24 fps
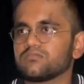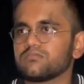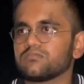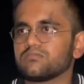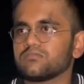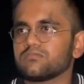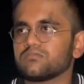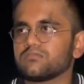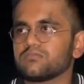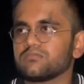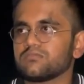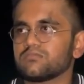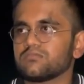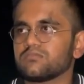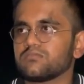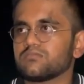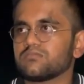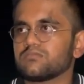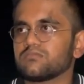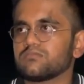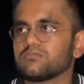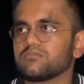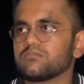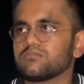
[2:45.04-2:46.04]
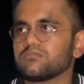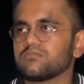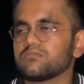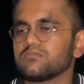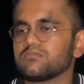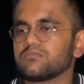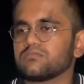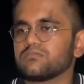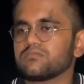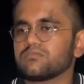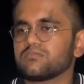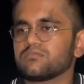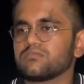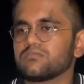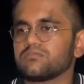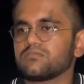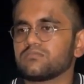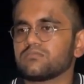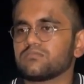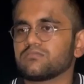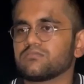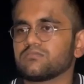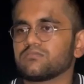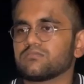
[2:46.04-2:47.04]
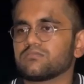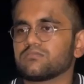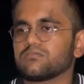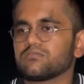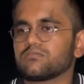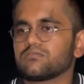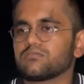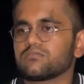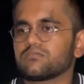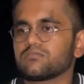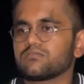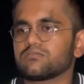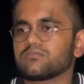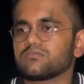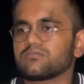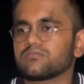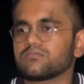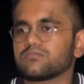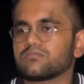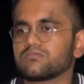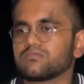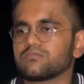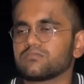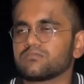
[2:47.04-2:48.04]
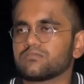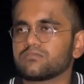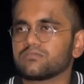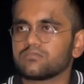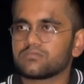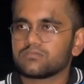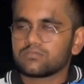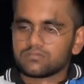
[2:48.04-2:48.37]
No words are spoken by the person on screen.